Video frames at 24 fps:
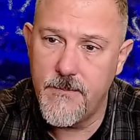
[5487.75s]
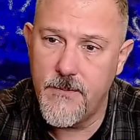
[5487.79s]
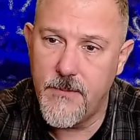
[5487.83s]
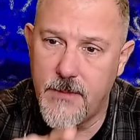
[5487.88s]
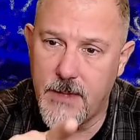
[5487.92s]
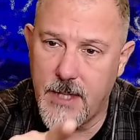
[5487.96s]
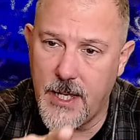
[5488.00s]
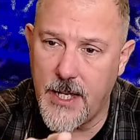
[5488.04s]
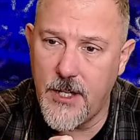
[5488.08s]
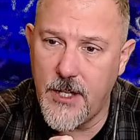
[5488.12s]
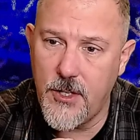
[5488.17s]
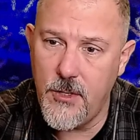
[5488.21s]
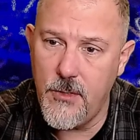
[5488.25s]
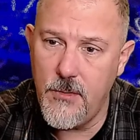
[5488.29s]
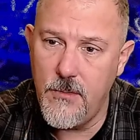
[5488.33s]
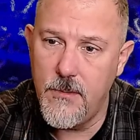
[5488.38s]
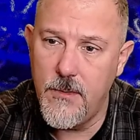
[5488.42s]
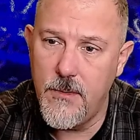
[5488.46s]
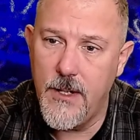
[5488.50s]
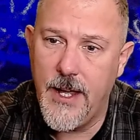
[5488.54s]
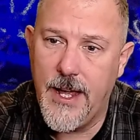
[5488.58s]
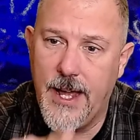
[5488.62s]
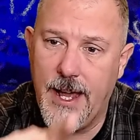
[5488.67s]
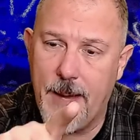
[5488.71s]
Thank you.
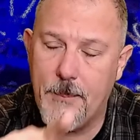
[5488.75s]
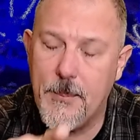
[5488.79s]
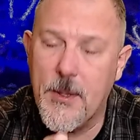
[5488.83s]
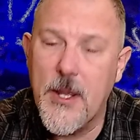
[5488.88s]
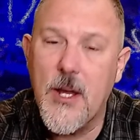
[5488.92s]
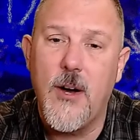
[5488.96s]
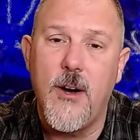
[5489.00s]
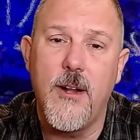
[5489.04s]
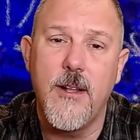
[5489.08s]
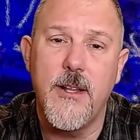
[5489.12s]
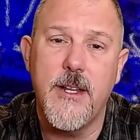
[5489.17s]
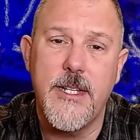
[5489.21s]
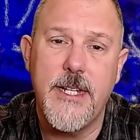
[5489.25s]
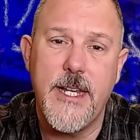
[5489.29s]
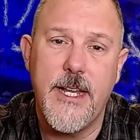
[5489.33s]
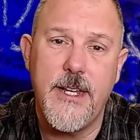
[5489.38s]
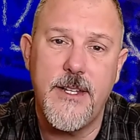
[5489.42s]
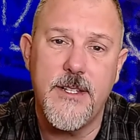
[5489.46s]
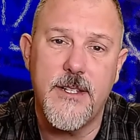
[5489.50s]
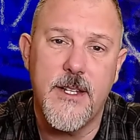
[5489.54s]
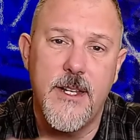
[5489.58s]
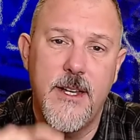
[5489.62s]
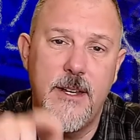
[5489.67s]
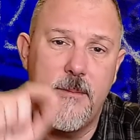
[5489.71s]
Happy
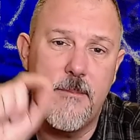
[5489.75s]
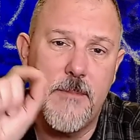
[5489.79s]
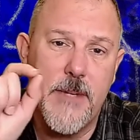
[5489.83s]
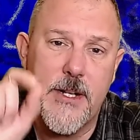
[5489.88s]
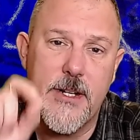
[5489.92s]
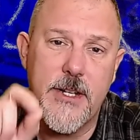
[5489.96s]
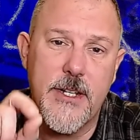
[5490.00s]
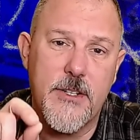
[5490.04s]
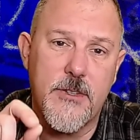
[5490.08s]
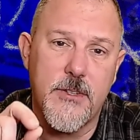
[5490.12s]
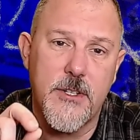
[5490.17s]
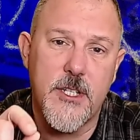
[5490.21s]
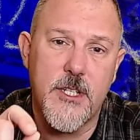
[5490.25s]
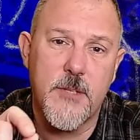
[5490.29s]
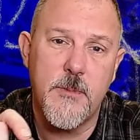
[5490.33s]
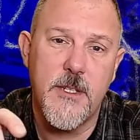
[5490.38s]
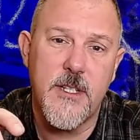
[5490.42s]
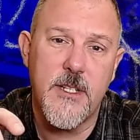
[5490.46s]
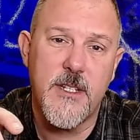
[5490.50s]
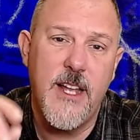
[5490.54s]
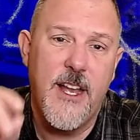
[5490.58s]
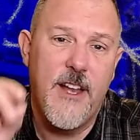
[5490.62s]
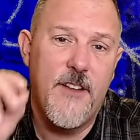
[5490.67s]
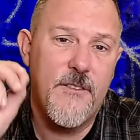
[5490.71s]
holidays. Merry Christmas.
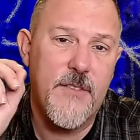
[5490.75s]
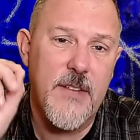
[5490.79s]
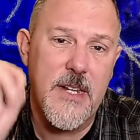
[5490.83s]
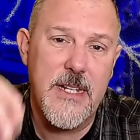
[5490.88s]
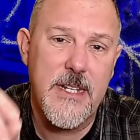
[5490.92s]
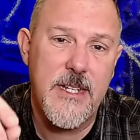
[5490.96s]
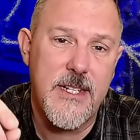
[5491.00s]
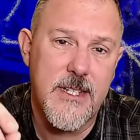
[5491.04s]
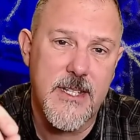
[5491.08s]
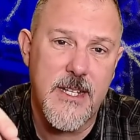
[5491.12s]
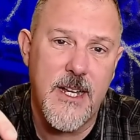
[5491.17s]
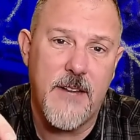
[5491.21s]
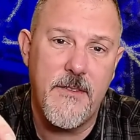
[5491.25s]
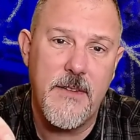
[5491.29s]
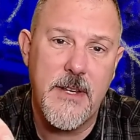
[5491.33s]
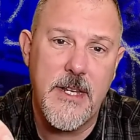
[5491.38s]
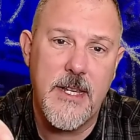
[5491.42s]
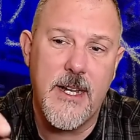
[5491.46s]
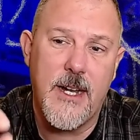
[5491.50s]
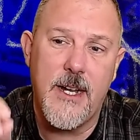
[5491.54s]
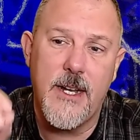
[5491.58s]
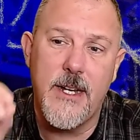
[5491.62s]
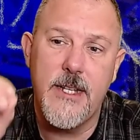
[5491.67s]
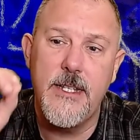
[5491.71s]
Feliz
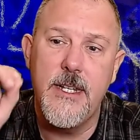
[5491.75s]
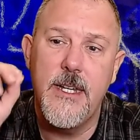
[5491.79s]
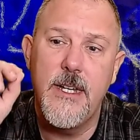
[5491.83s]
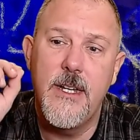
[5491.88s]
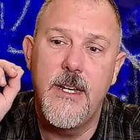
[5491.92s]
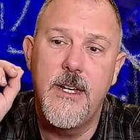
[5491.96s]
Navidad.